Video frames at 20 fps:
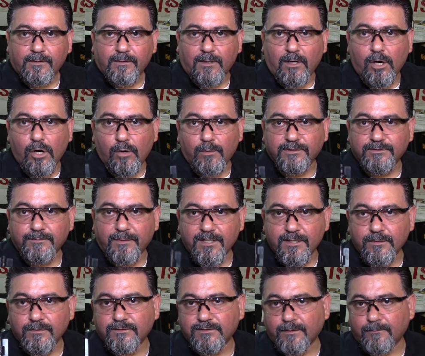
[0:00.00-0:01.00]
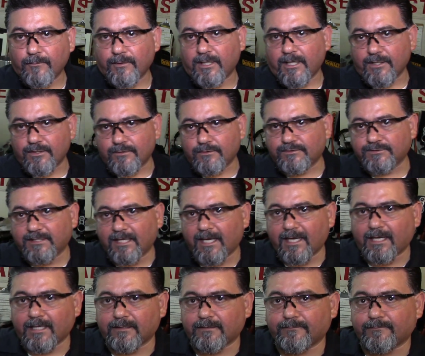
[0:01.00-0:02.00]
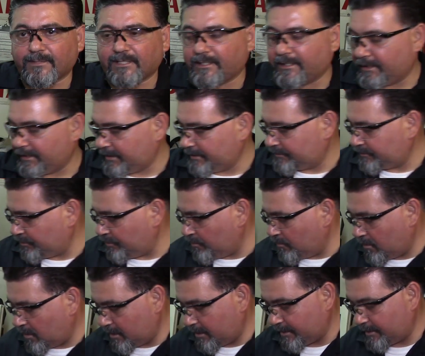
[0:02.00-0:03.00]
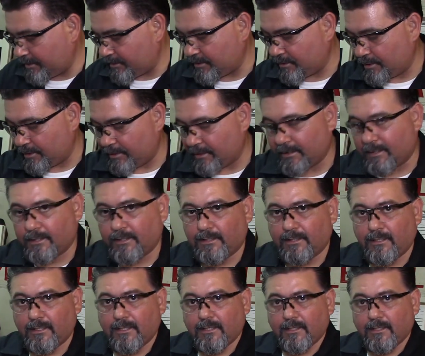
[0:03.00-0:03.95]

I always reuse them when I use that, because you want your